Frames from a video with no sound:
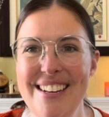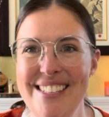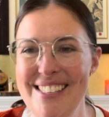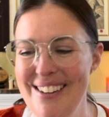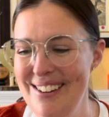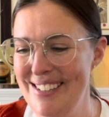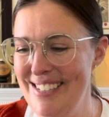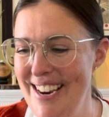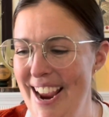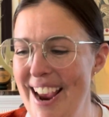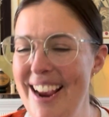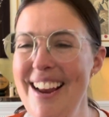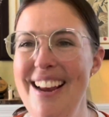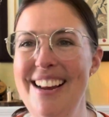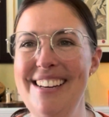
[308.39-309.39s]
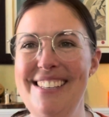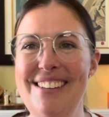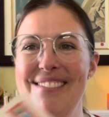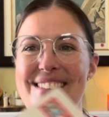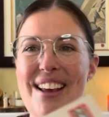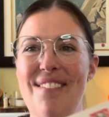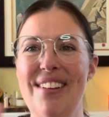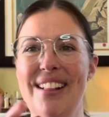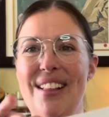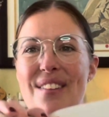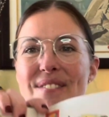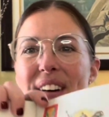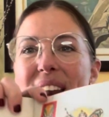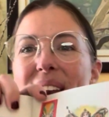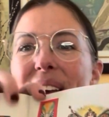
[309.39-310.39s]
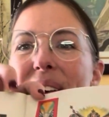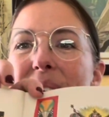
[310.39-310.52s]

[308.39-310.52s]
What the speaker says: So she was having a lot of fun.